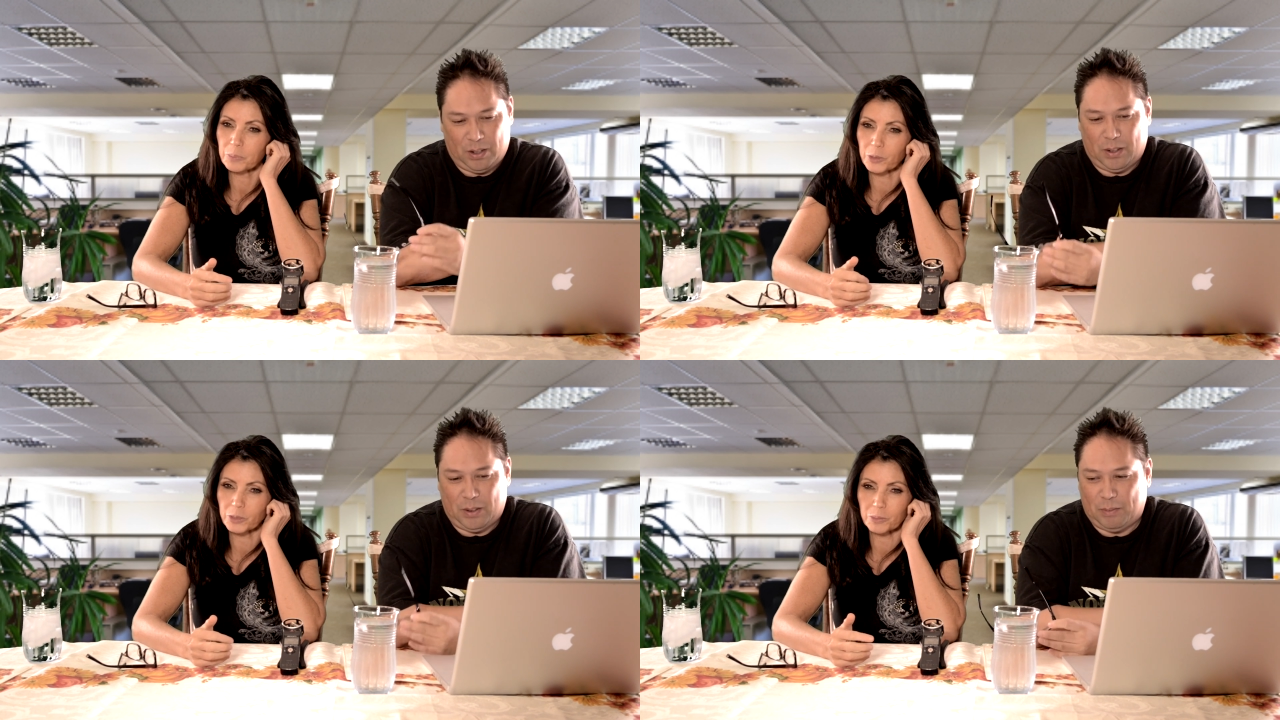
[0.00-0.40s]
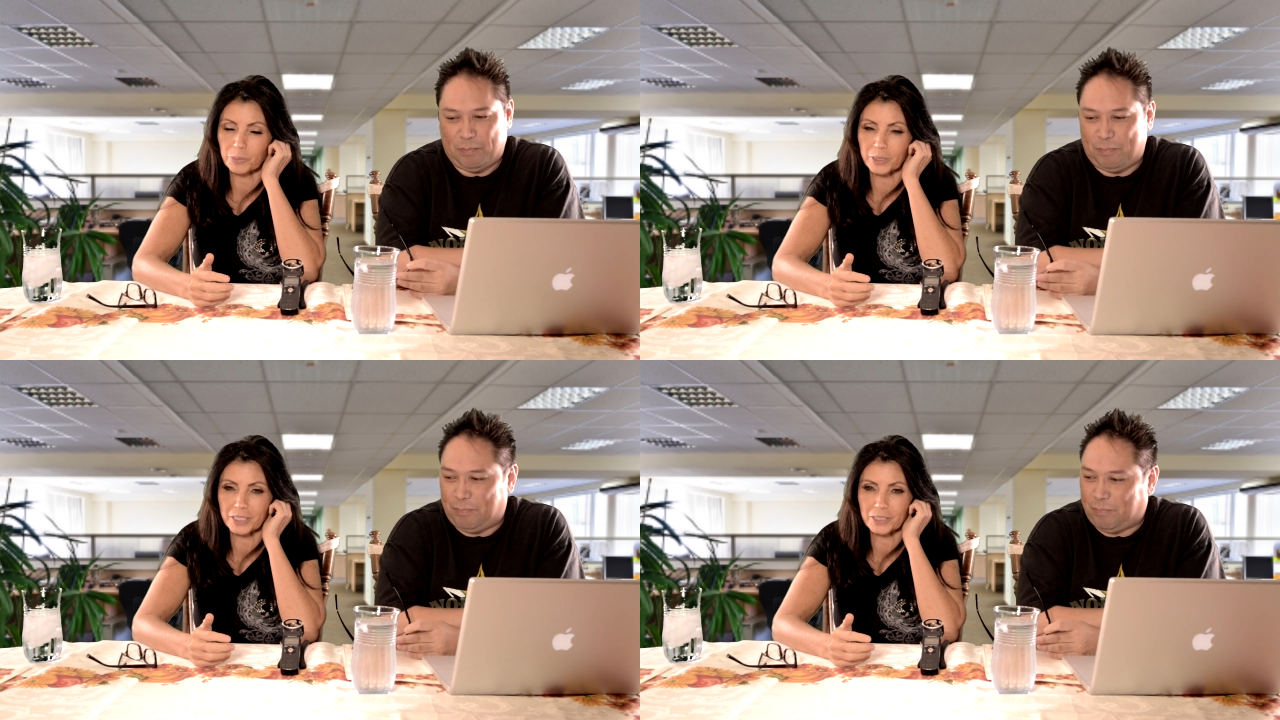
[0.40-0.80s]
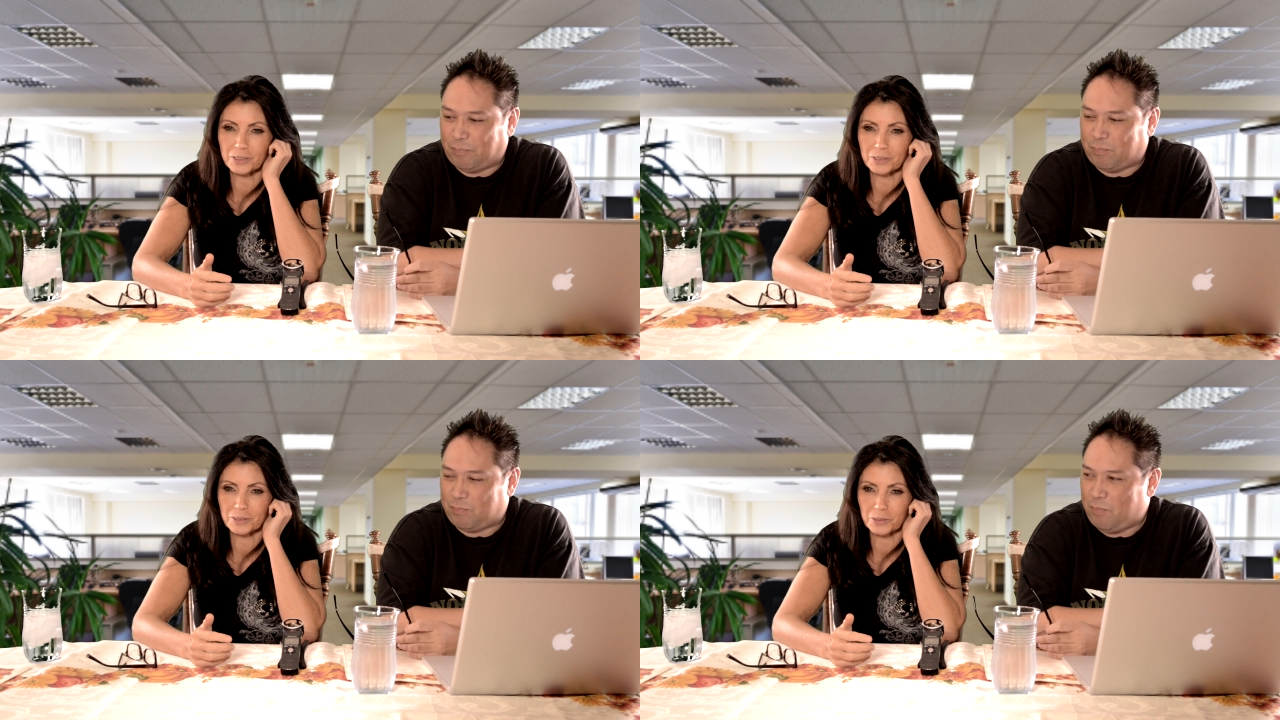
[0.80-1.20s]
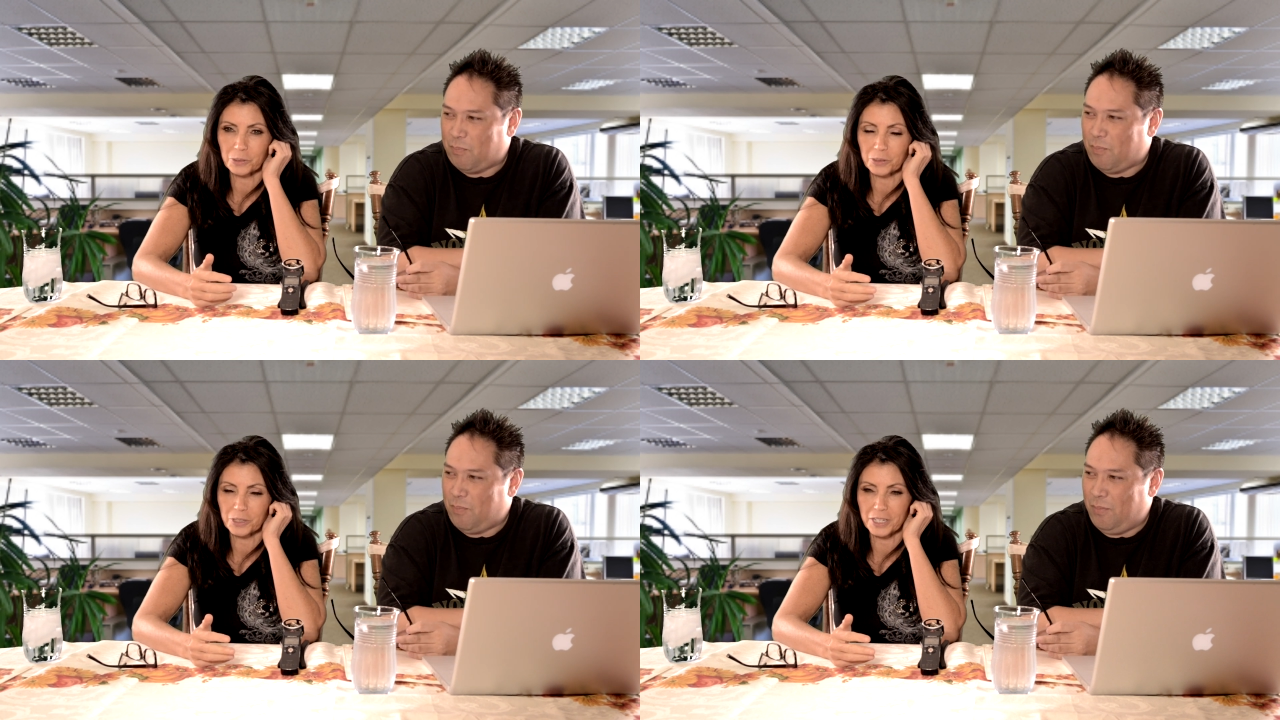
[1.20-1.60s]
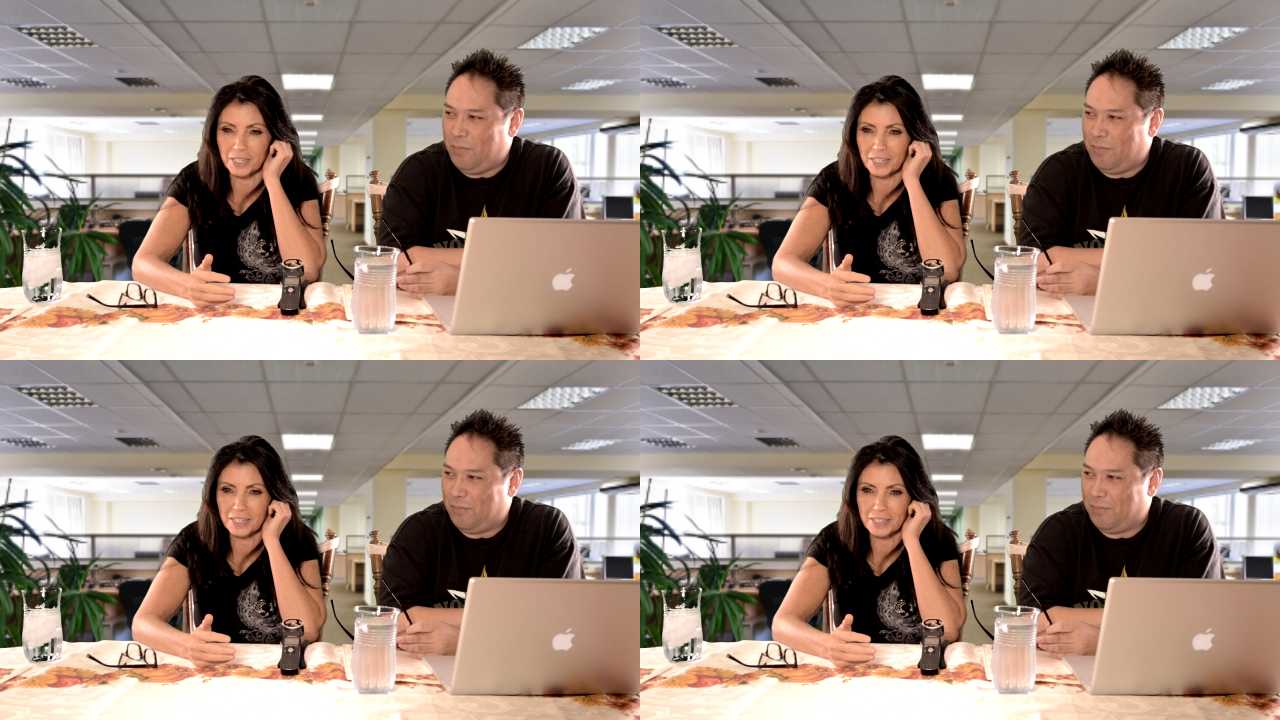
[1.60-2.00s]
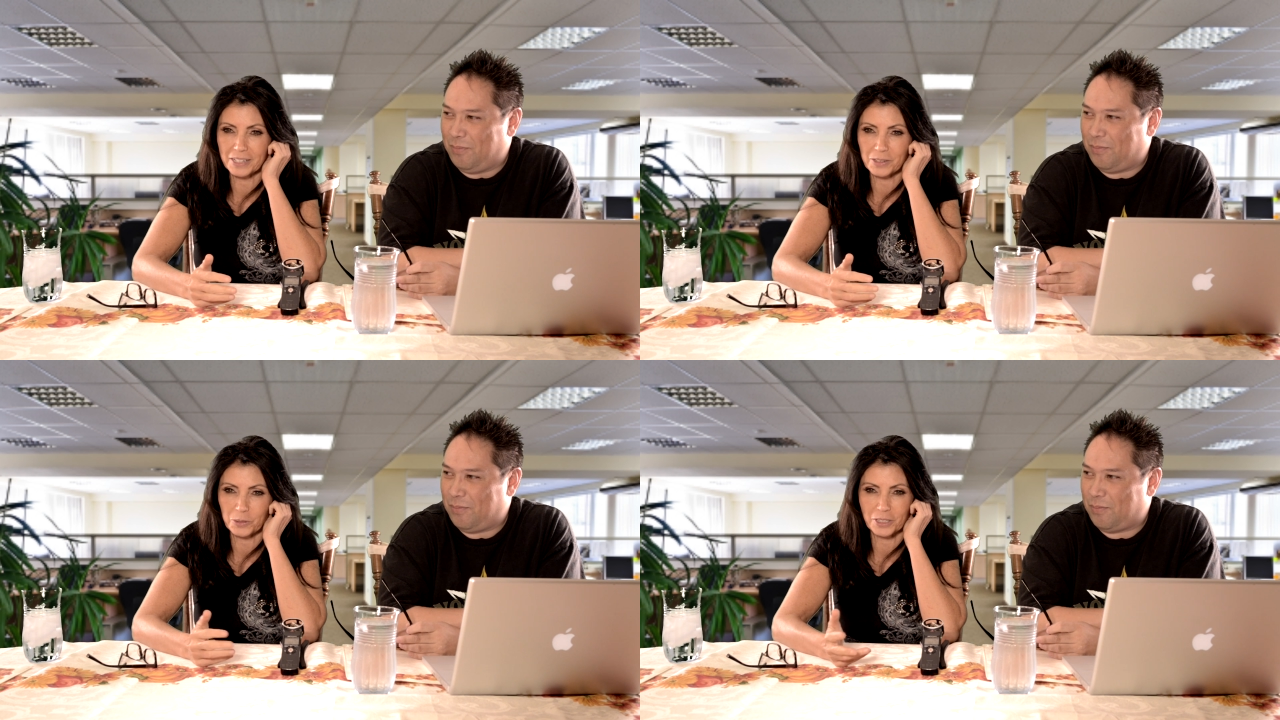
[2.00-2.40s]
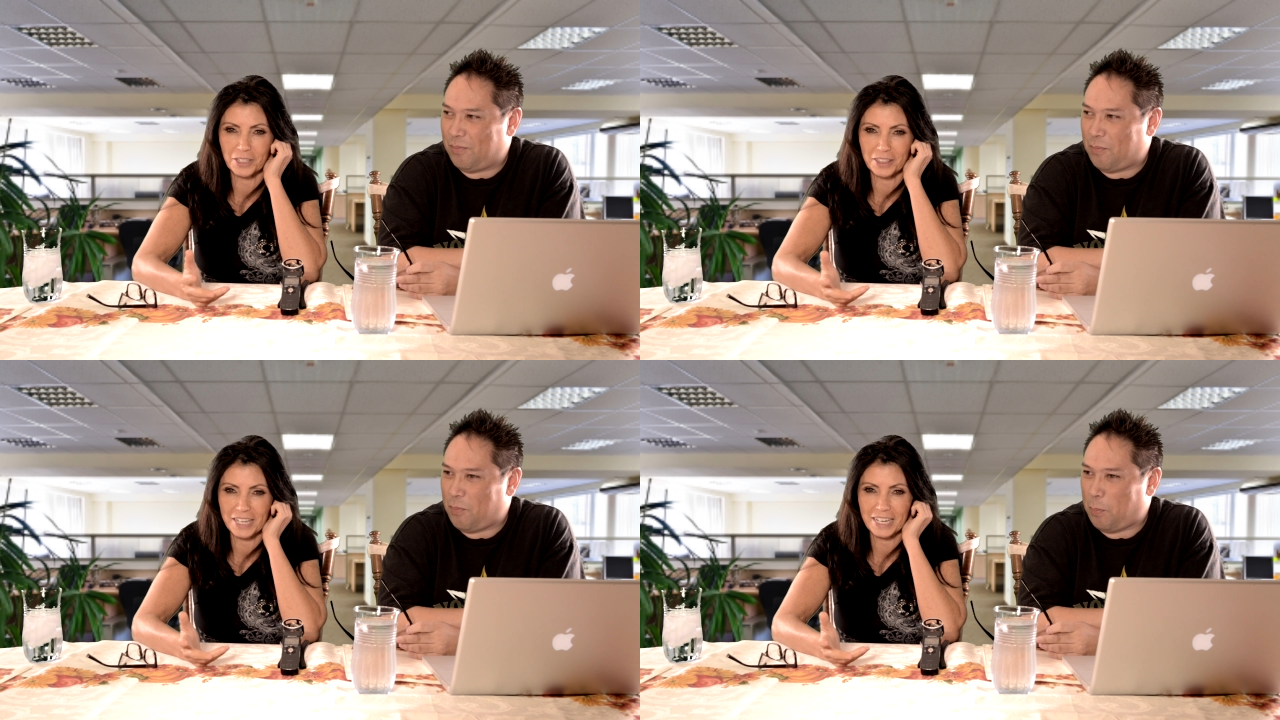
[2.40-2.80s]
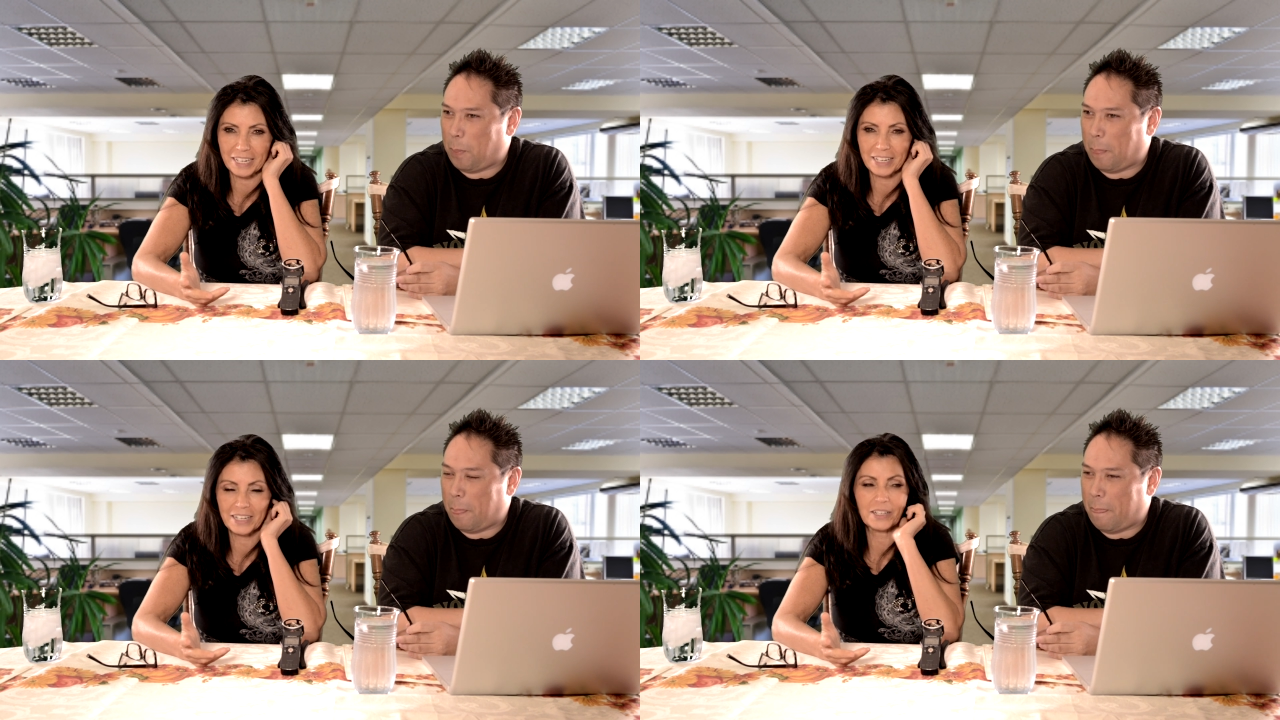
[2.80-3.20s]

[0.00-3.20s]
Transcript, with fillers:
Speaker 1: person, place, or thing. So that's a thing.